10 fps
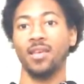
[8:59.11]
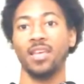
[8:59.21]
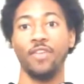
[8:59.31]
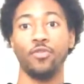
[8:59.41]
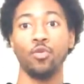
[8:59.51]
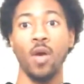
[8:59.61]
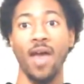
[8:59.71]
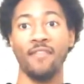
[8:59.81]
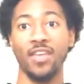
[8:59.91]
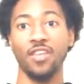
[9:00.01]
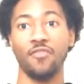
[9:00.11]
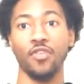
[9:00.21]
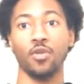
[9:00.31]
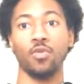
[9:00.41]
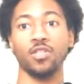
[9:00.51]
if you have any
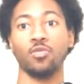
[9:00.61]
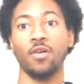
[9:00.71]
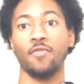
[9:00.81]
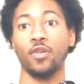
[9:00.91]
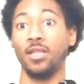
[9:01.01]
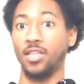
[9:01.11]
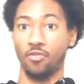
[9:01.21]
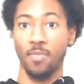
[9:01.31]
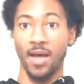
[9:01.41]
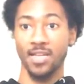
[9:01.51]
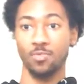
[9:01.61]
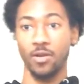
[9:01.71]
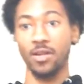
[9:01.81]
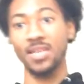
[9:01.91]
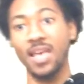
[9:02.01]
fear whatsoever, at least from my
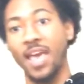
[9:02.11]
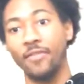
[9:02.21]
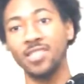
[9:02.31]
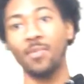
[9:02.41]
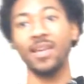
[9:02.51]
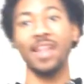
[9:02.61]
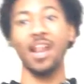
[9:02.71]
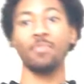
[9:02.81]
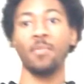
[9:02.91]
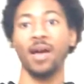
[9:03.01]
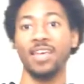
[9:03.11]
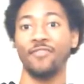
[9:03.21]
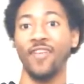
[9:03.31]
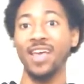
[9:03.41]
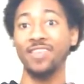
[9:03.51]
experience, every time I get out of my body, if
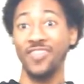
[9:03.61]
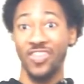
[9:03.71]
I even